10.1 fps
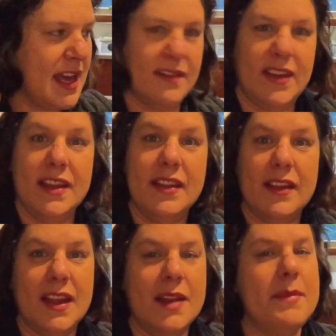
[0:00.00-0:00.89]
if
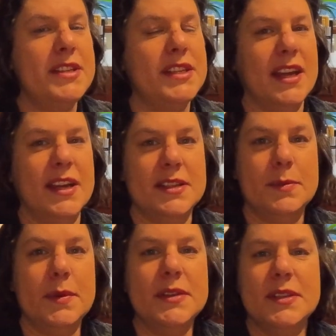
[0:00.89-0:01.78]
anything that I mentioned kind of
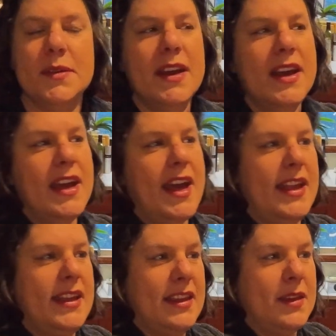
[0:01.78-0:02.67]
spurs you,
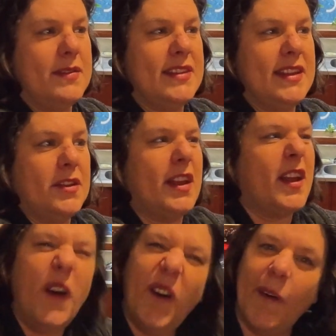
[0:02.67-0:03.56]
anything you see that you're like,
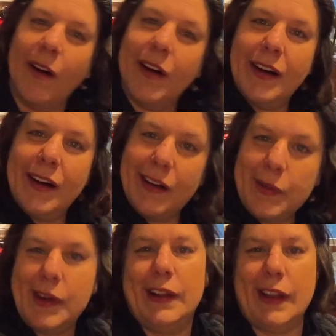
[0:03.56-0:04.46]
oh, I
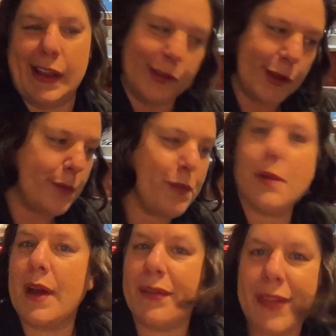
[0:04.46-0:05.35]
want to know more
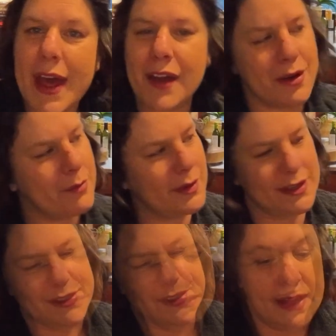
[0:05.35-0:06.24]
about that, or I'm
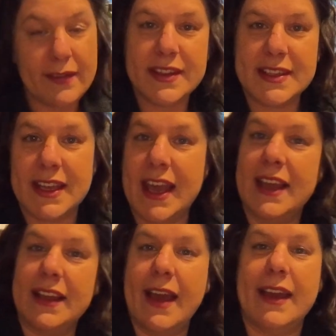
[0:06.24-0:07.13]
going to love to
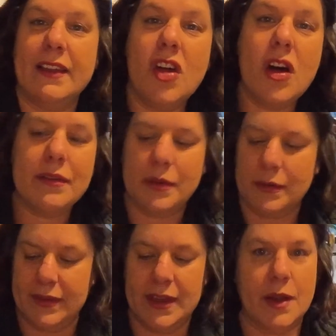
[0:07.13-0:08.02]
see a long
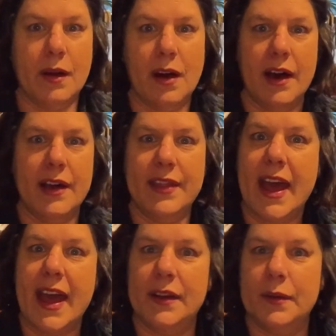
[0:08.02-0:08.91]
form video on
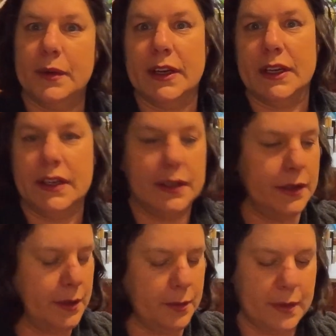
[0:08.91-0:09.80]
that, or
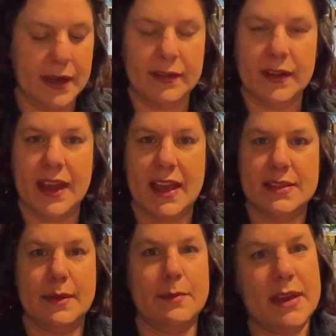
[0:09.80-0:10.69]
whatever the
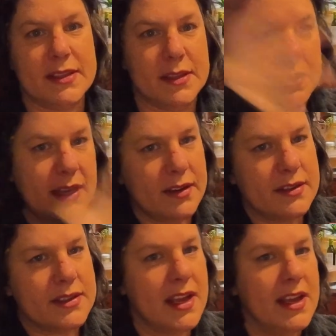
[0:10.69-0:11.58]
case may be. So
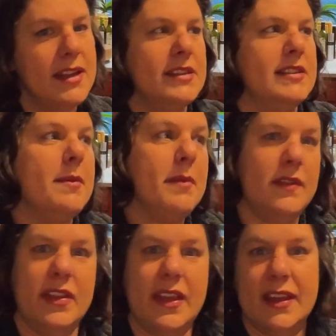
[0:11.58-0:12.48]
here's some of
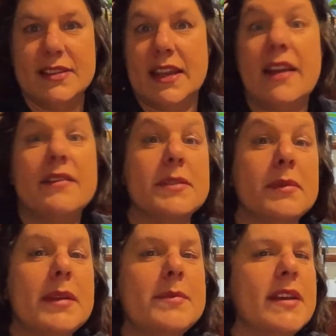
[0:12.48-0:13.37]
the things that I have some
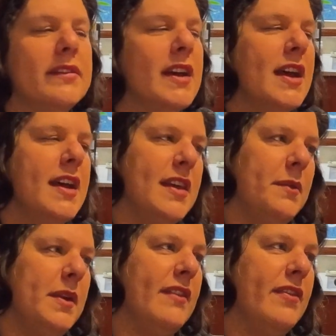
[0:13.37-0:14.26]
clips of that
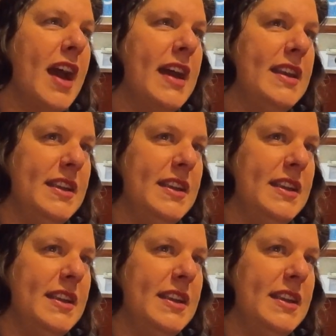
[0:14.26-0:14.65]
we have gotten